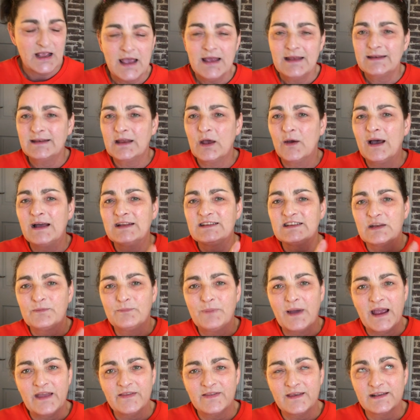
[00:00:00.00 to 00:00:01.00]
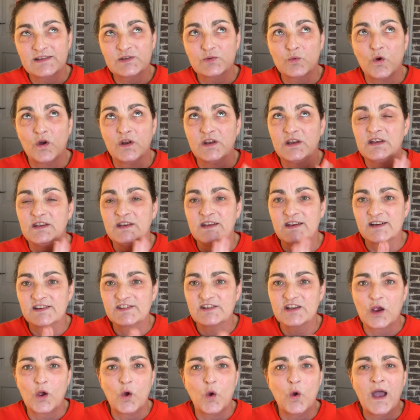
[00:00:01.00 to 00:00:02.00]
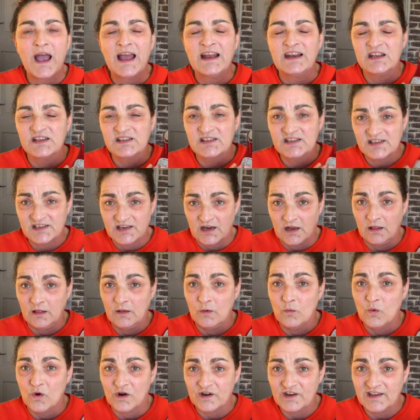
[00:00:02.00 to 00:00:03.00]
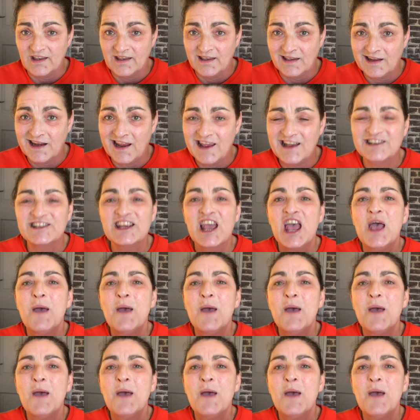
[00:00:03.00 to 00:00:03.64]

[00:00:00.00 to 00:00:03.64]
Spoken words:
Now I did buy this one years ago and it's still working great,